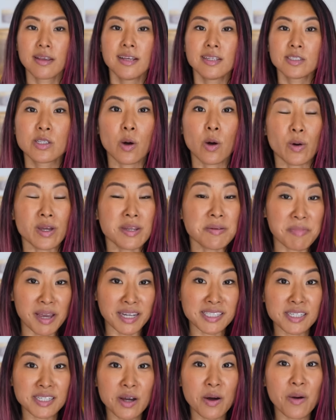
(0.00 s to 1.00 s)
So in
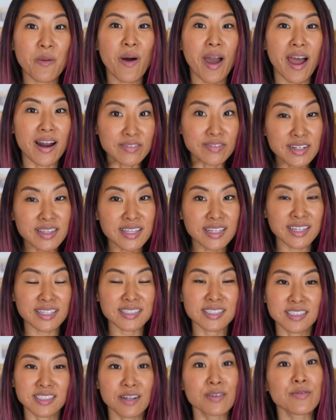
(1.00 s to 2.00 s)
Mexico, everything
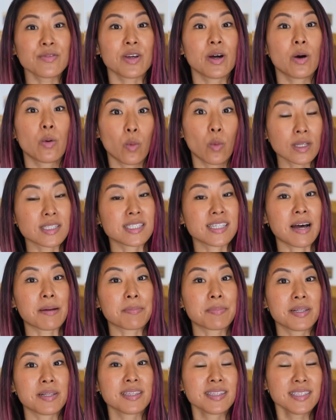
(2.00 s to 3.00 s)
gets done via WhatsApp.
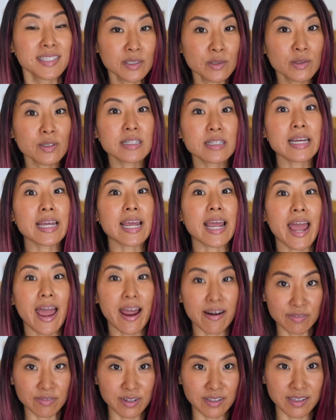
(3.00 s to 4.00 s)
Literally
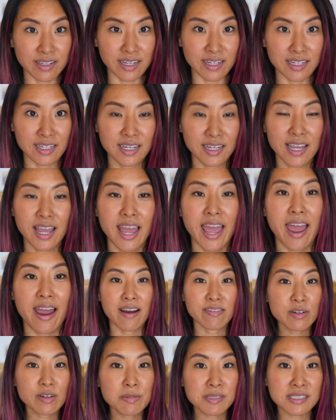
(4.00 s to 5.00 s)
everything.
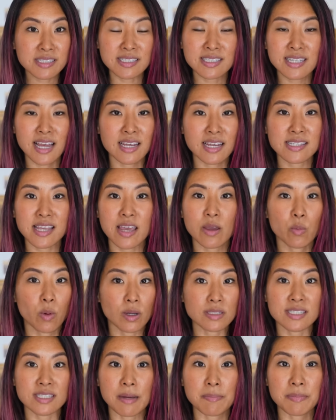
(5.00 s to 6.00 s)
Every business has a
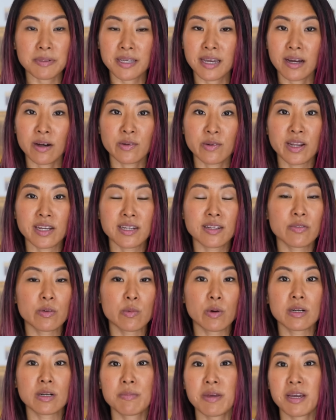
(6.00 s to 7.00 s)
WhatsApp account, and if you
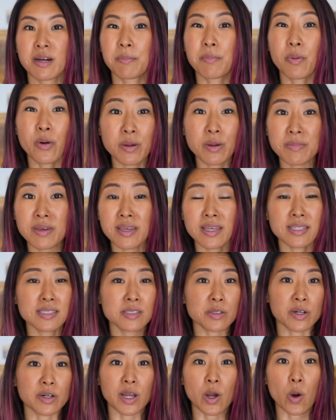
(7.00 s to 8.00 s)
want to make
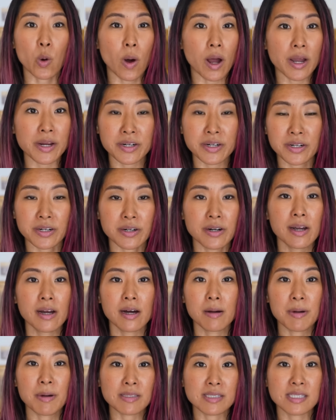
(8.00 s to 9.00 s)
appointments or inquire
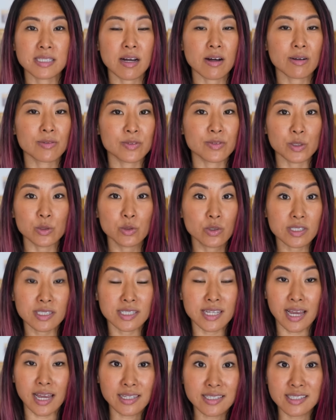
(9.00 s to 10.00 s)
about stuff, you just
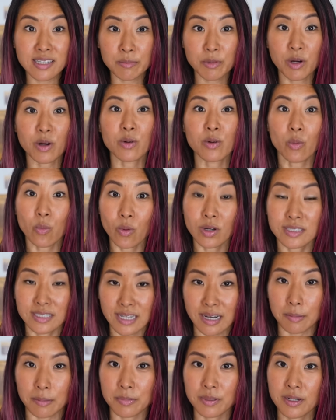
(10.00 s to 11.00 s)
text them on
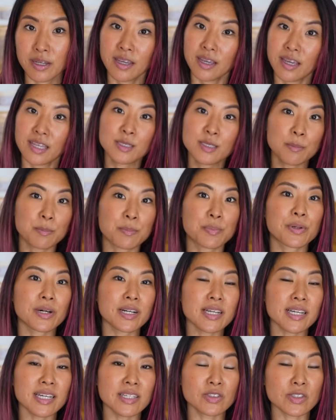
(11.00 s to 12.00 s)
WhatsApp. It's a
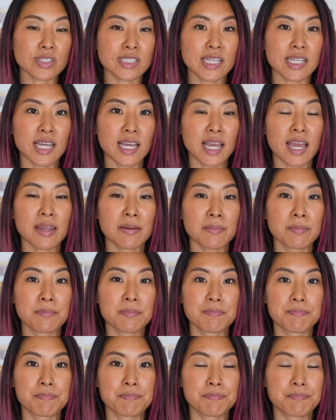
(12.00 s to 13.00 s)
pretty interesting and
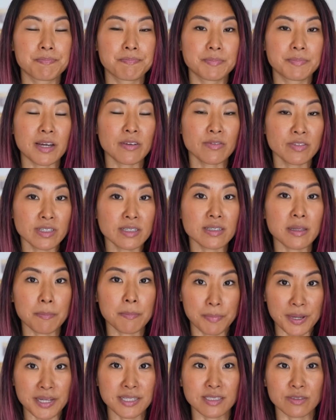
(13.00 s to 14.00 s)
definitely
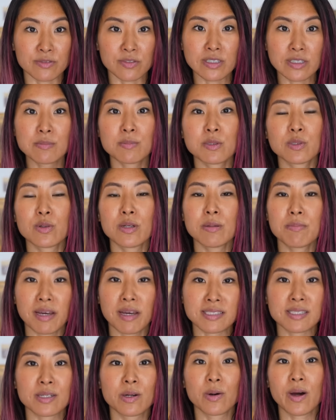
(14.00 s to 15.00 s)
big difference between
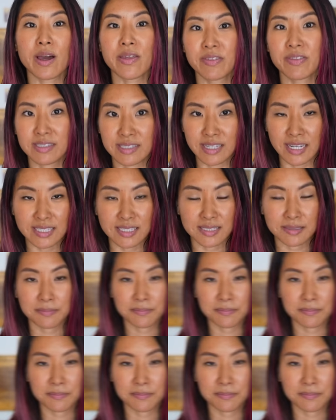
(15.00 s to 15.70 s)
Mexico and the States.